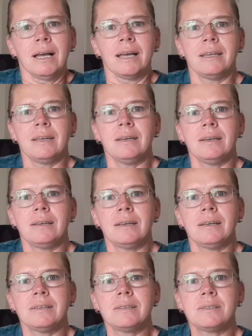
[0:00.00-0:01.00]
and it
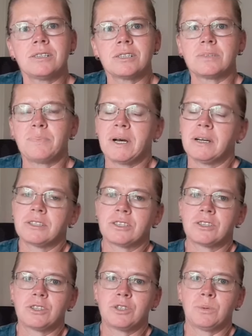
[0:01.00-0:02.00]
is just
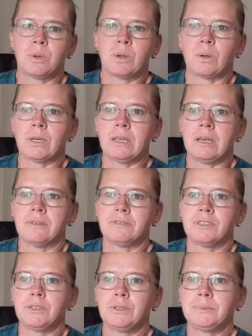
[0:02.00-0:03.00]
past 2 o'clock in the
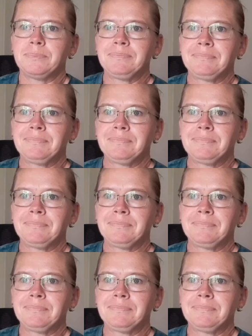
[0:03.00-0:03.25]
afternoon,